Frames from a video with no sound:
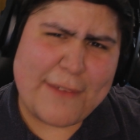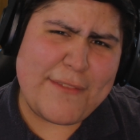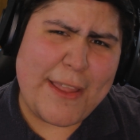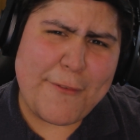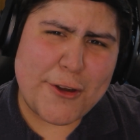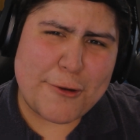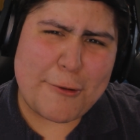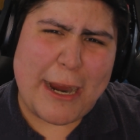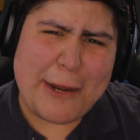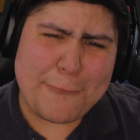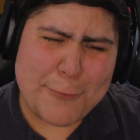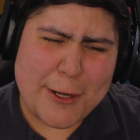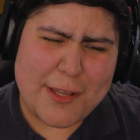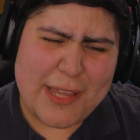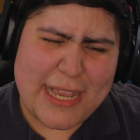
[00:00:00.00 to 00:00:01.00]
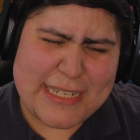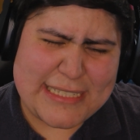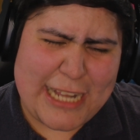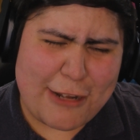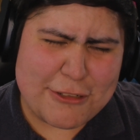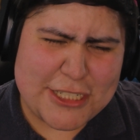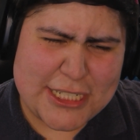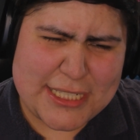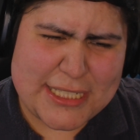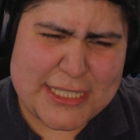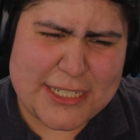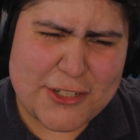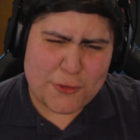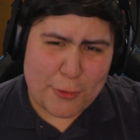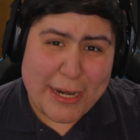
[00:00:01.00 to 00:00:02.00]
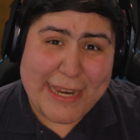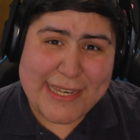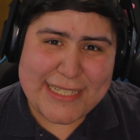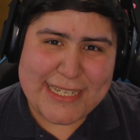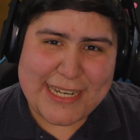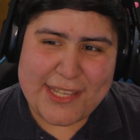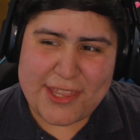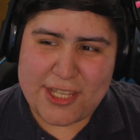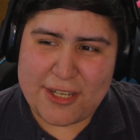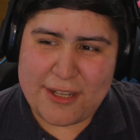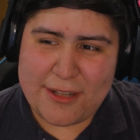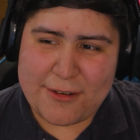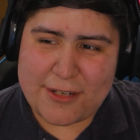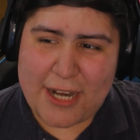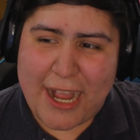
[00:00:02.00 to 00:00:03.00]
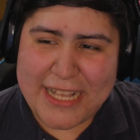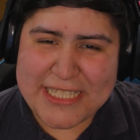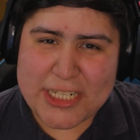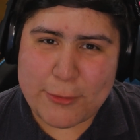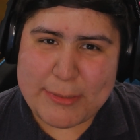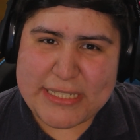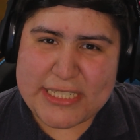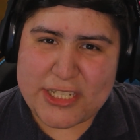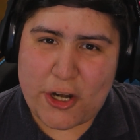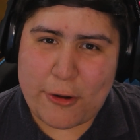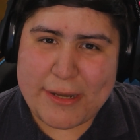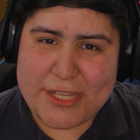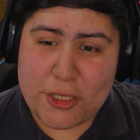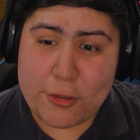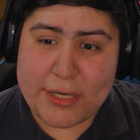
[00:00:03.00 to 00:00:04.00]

I've never quite realized how just crazy the consequences are in